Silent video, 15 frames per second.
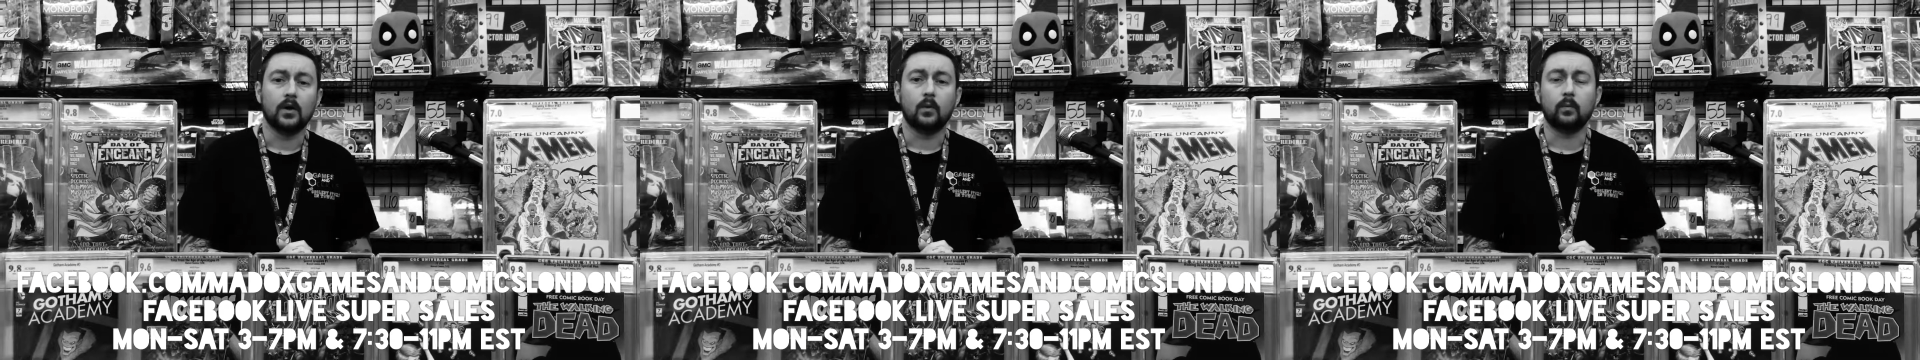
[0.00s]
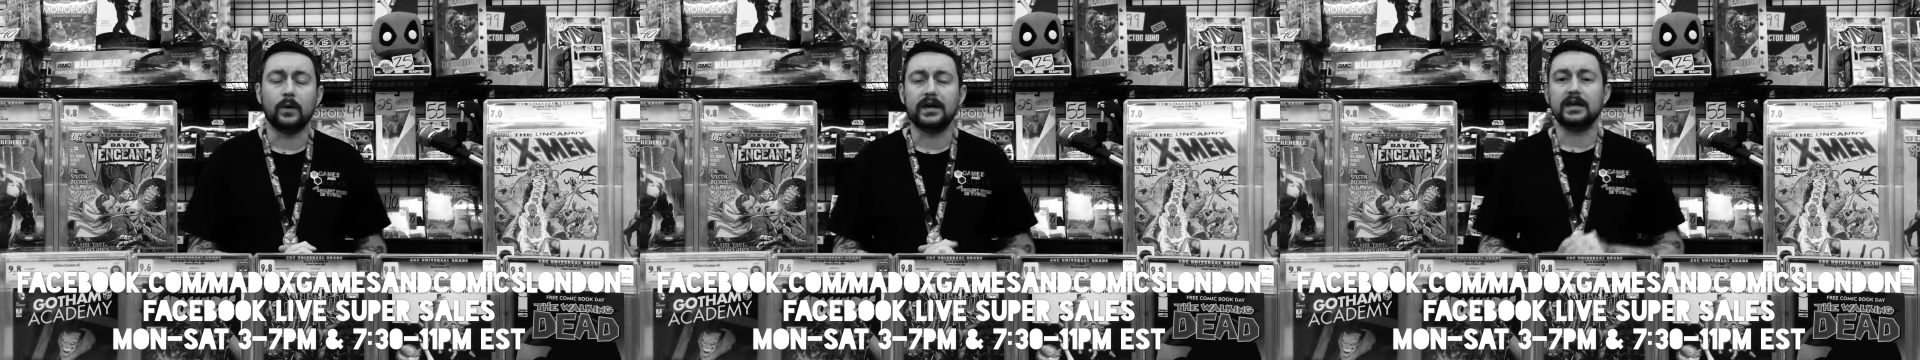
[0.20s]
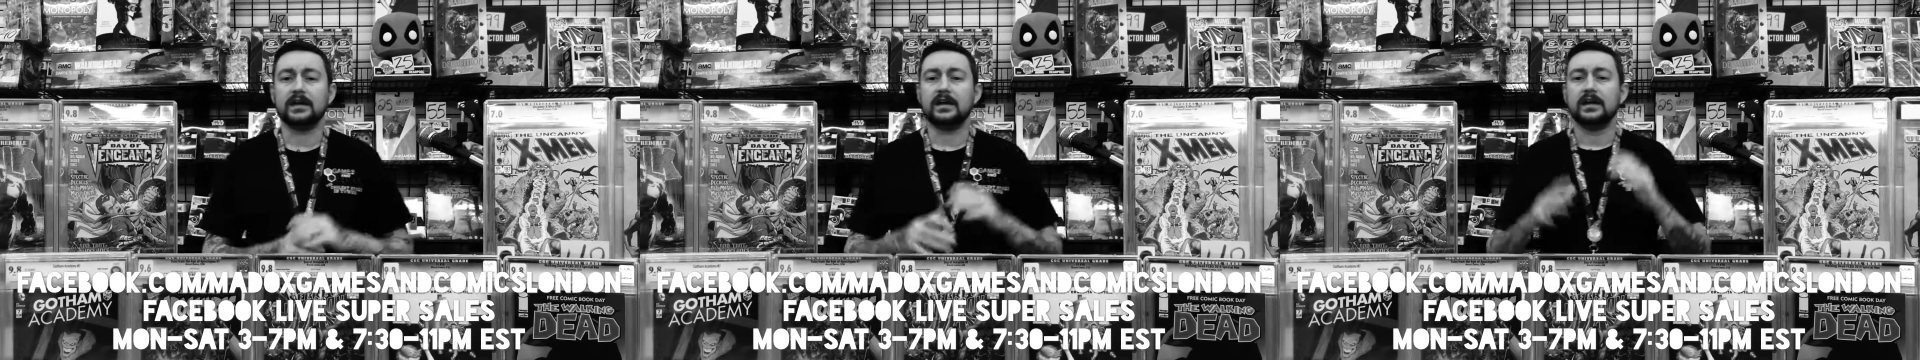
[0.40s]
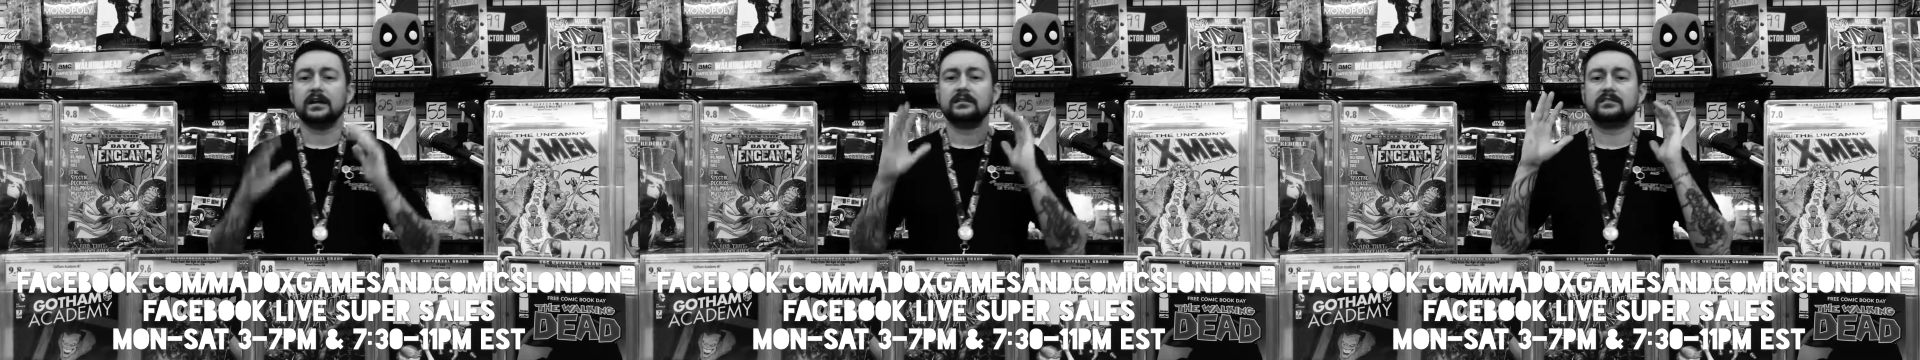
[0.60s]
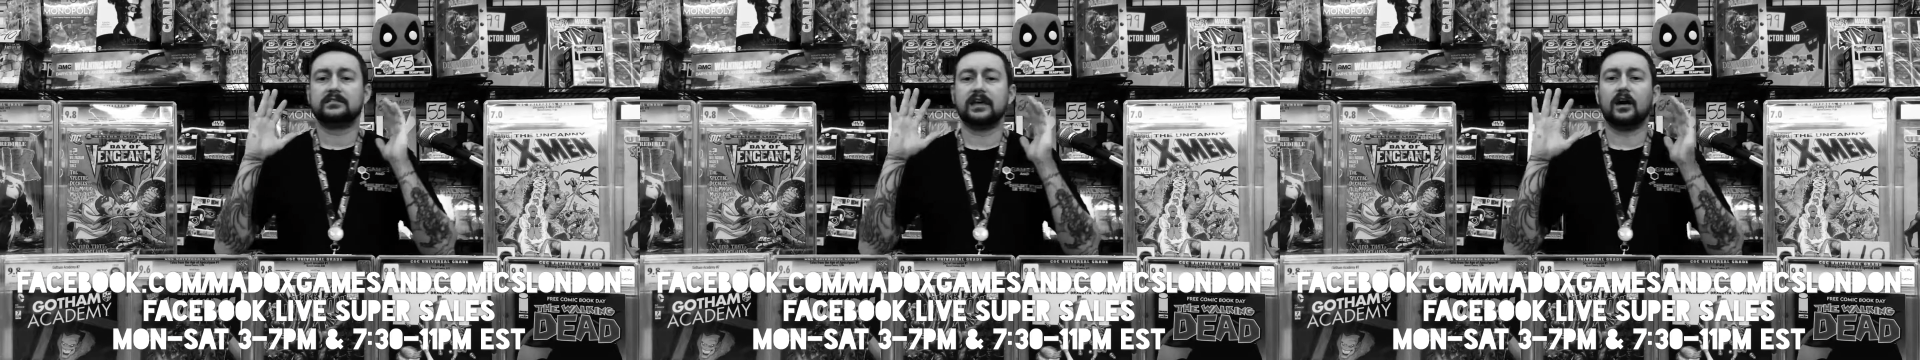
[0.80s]
we
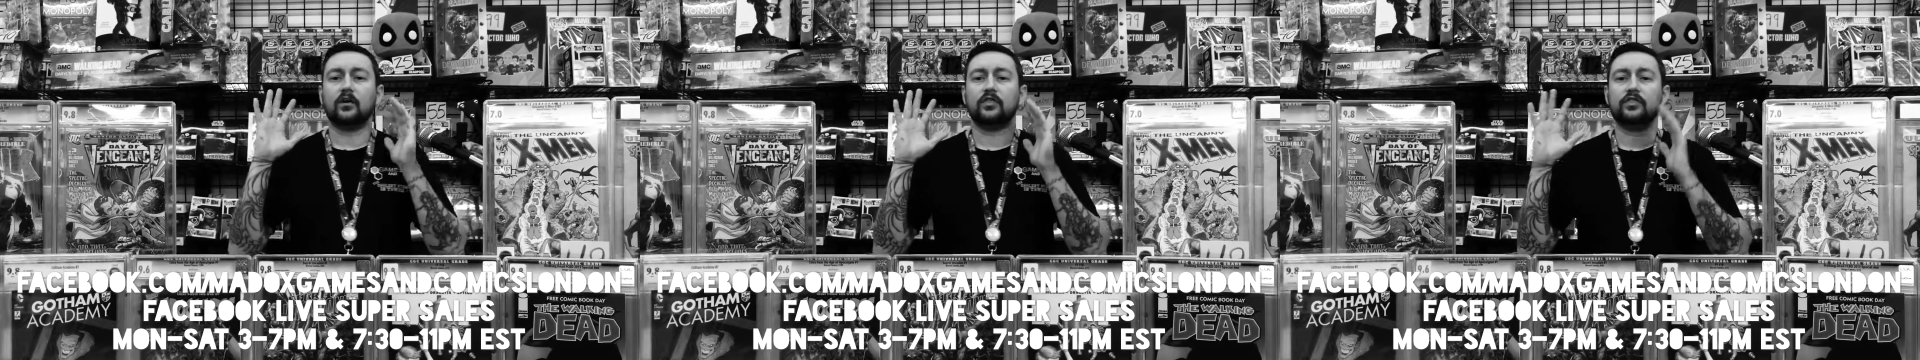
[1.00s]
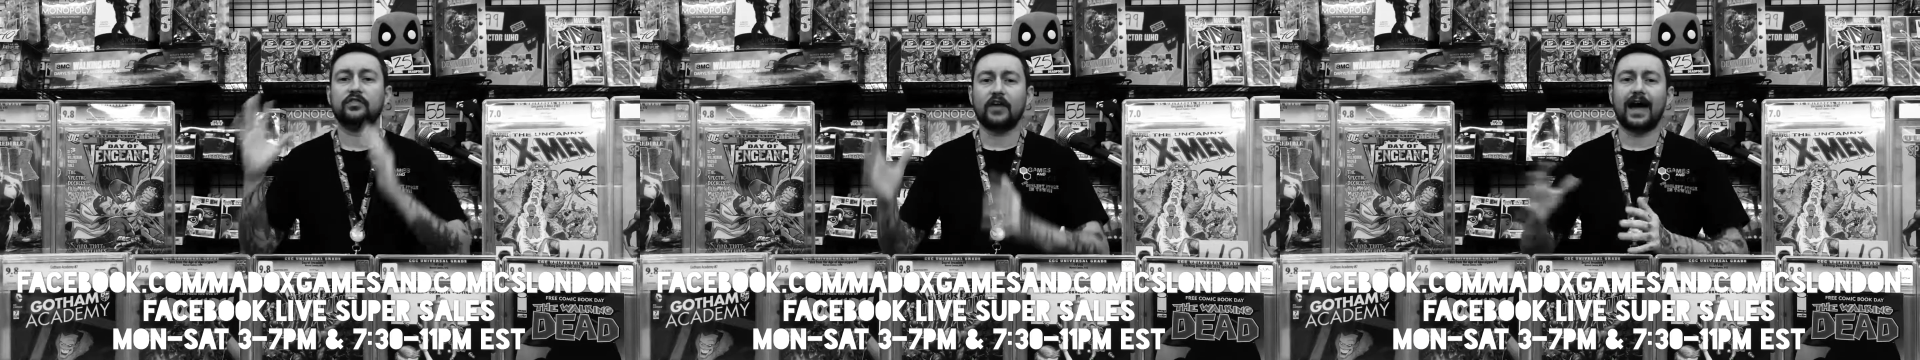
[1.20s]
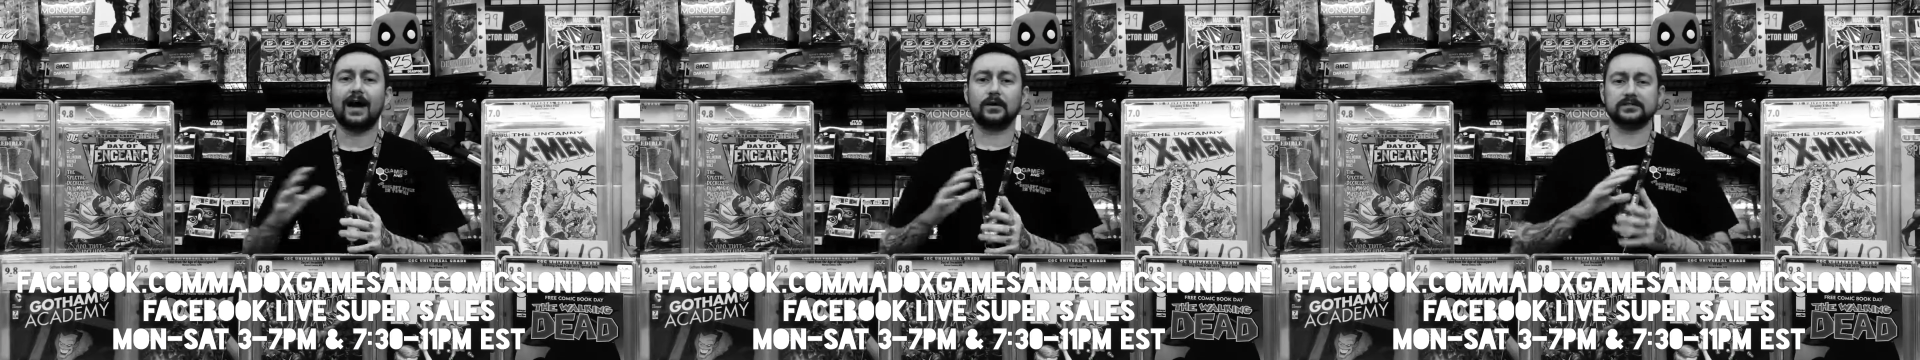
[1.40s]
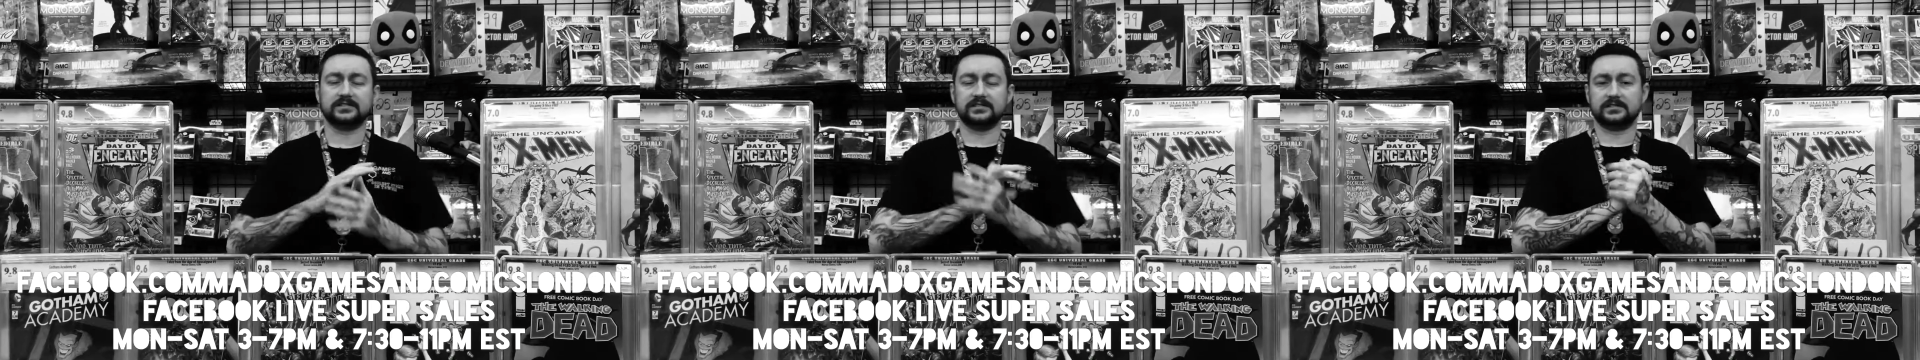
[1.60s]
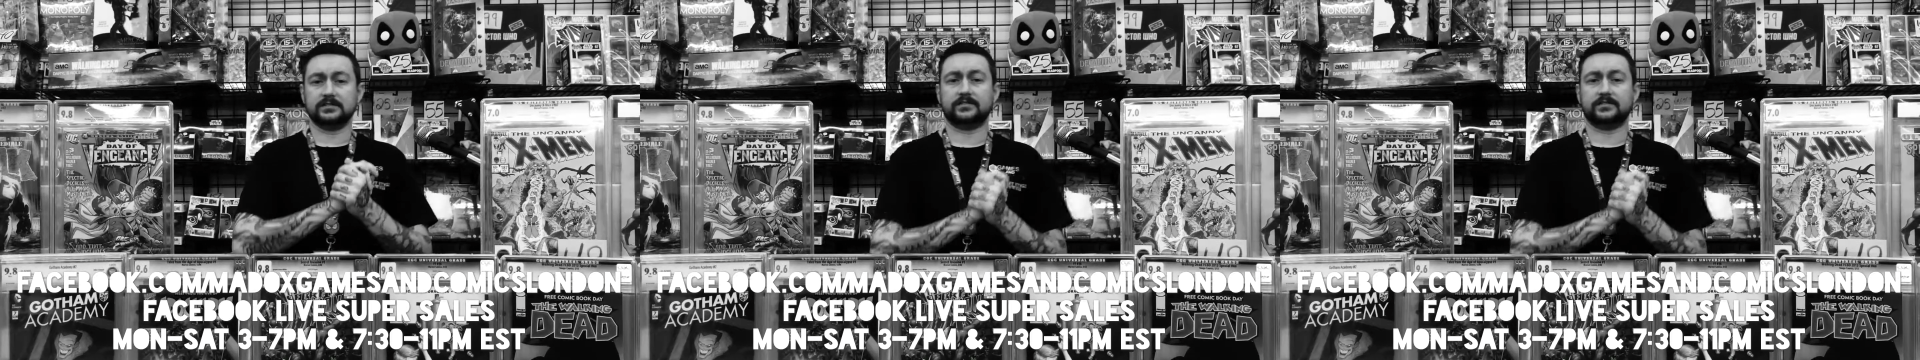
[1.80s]
sell thousands